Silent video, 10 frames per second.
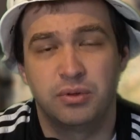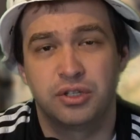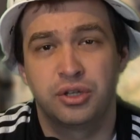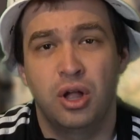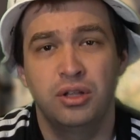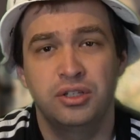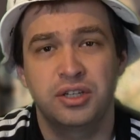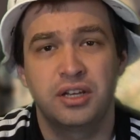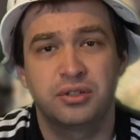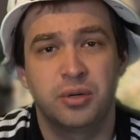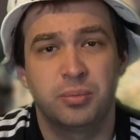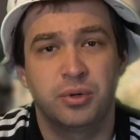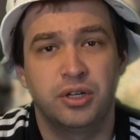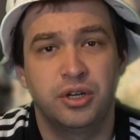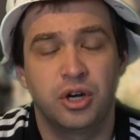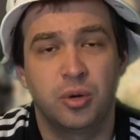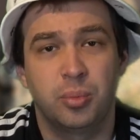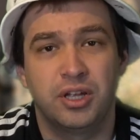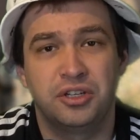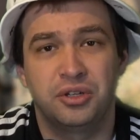it was the tallest skyscraper in
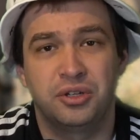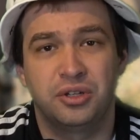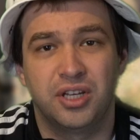Europe until